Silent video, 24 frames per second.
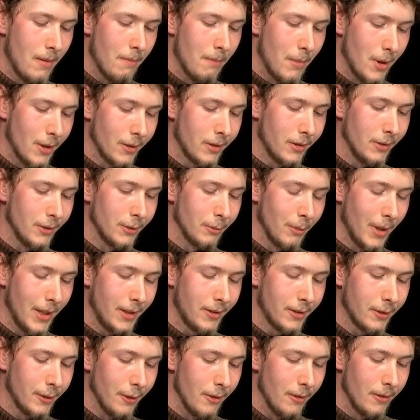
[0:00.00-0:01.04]
Marcus
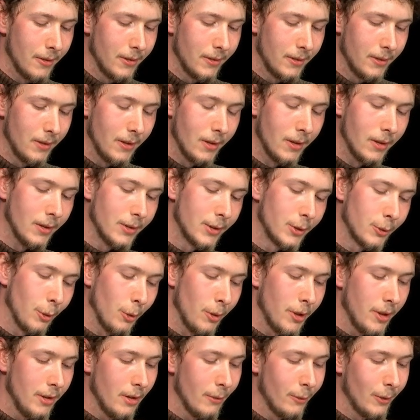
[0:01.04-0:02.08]
Rediker, a
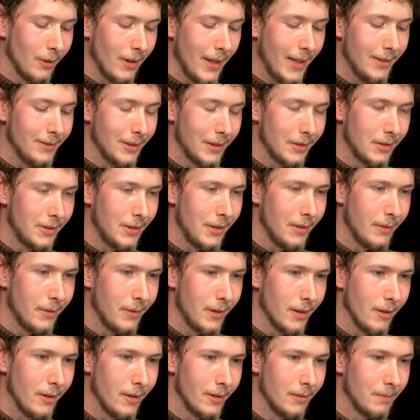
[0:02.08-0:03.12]
historian of Atlantic
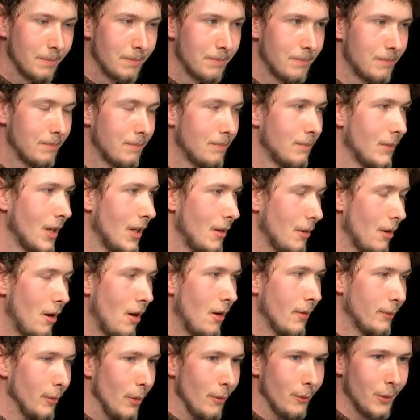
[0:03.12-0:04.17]
seafaring and
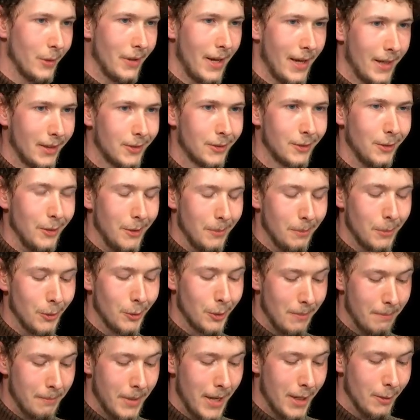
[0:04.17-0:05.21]
author of an excellent
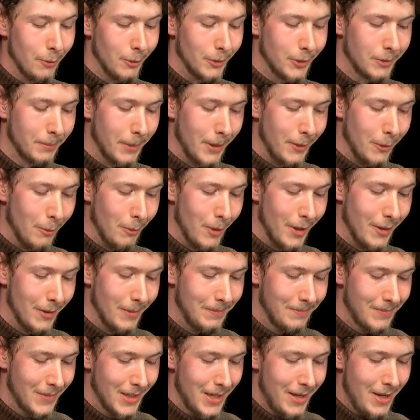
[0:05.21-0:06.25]
book on pirates, by the way,
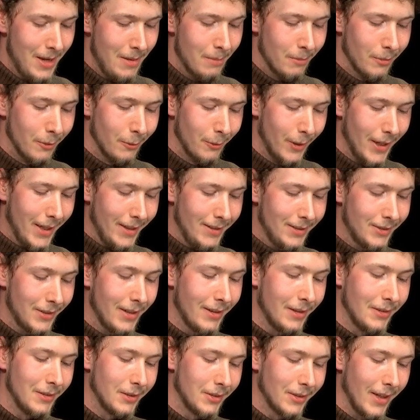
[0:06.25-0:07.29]
provides a
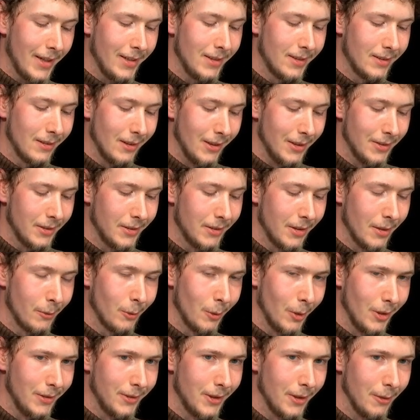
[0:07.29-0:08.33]
concise list of
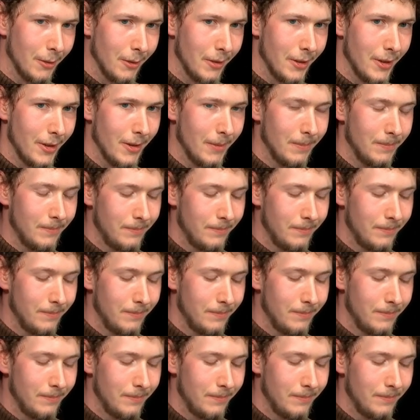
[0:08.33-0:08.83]
criteria.